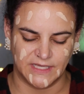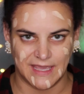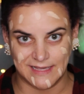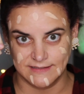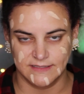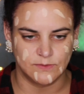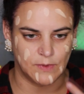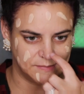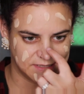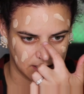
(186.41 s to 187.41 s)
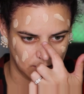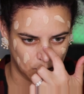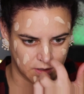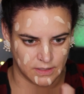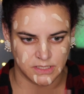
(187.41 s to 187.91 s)
like Essence website
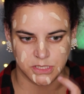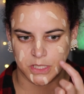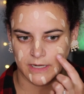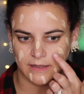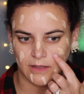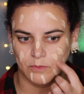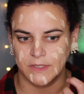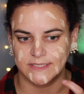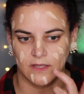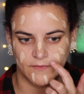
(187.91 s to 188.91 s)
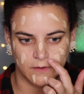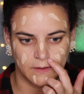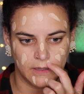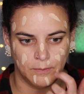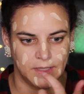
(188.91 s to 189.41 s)
and whatnot to try to help myself
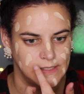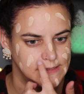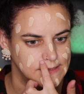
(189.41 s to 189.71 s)
out a little bit.